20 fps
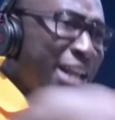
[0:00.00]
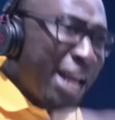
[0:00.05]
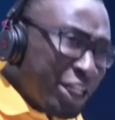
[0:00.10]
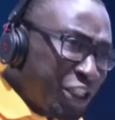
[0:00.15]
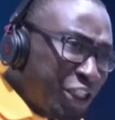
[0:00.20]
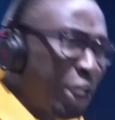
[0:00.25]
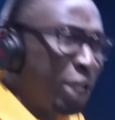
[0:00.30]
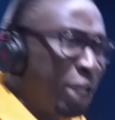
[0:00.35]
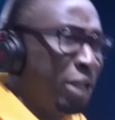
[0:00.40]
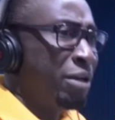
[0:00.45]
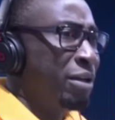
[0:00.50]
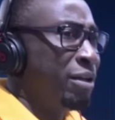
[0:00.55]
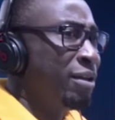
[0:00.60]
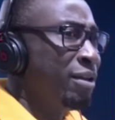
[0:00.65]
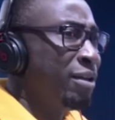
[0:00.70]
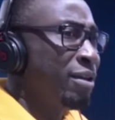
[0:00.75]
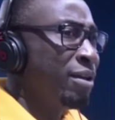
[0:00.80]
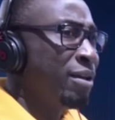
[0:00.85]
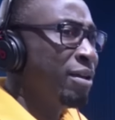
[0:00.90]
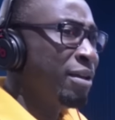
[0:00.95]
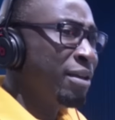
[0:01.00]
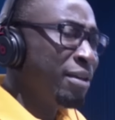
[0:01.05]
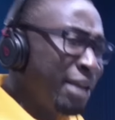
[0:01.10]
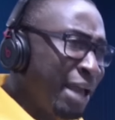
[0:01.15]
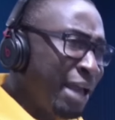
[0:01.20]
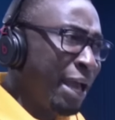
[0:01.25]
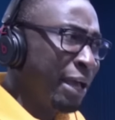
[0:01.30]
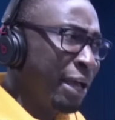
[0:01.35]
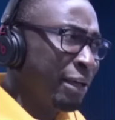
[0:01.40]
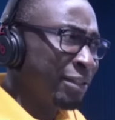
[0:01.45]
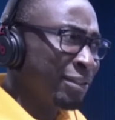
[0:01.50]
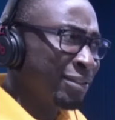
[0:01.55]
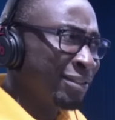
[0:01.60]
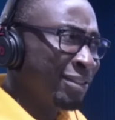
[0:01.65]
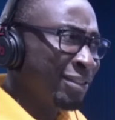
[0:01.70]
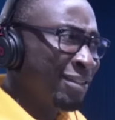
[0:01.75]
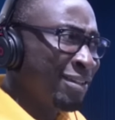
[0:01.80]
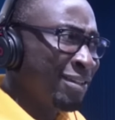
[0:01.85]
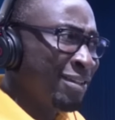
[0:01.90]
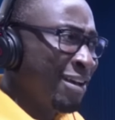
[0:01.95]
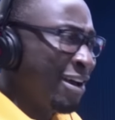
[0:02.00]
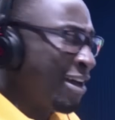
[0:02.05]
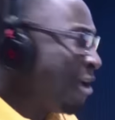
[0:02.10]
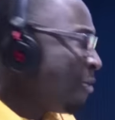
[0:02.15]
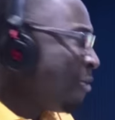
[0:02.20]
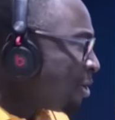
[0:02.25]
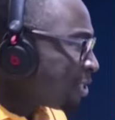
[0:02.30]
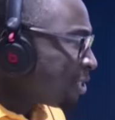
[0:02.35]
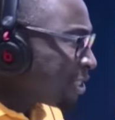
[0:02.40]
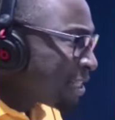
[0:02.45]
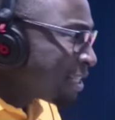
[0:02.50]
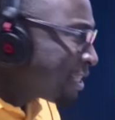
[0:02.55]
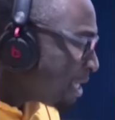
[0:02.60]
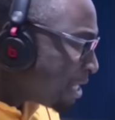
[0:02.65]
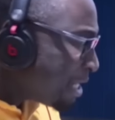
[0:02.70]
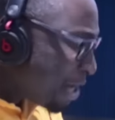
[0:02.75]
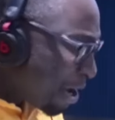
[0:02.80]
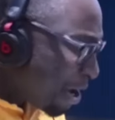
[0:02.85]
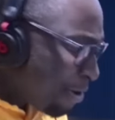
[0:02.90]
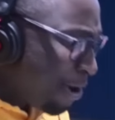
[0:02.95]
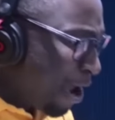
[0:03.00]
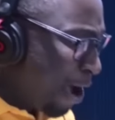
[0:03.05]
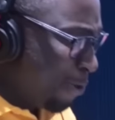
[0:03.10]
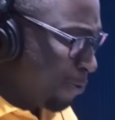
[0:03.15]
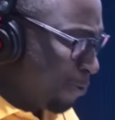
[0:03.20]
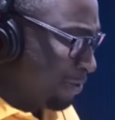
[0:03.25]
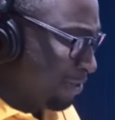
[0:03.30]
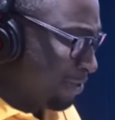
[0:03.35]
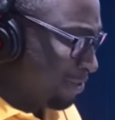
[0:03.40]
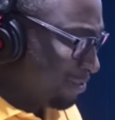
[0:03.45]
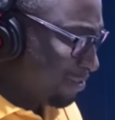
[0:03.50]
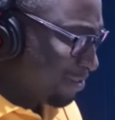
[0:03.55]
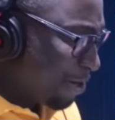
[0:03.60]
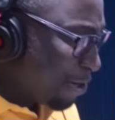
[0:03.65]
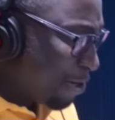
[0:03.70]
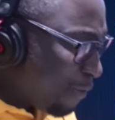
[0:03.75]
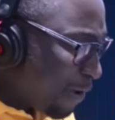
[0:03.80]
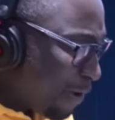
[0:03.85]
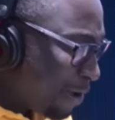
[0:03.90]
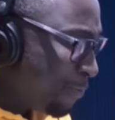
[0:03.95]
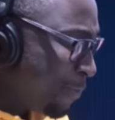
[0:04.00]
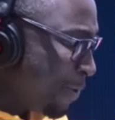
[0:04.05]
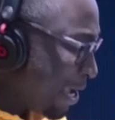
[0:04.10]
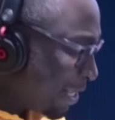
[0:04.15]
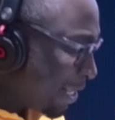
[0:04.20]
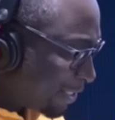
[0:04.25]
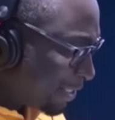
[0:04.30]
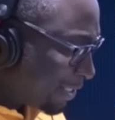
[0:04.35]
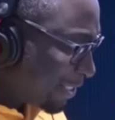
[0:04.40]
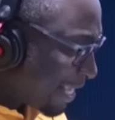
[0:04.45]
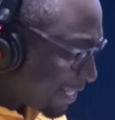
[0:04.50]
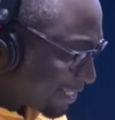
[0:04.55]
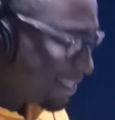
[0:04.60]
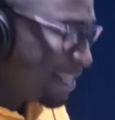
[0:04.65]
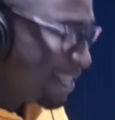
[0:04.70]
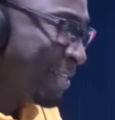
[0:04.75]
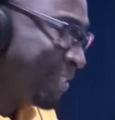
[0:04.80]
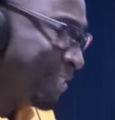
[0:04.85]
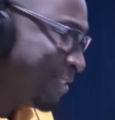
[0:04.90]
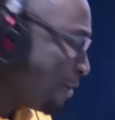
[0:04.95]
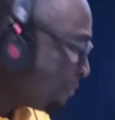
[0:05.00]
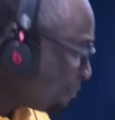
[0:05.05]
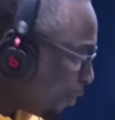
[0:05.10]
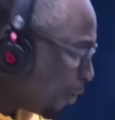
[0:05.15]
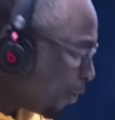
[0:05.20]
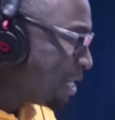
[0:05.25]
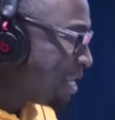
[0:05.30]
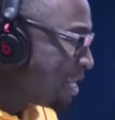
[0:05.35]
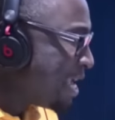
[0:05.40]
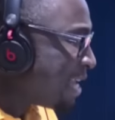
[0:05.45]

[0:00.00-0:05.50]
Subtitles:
legend. Yeah. And I wasn't kidding around. You know, when we had say things on board the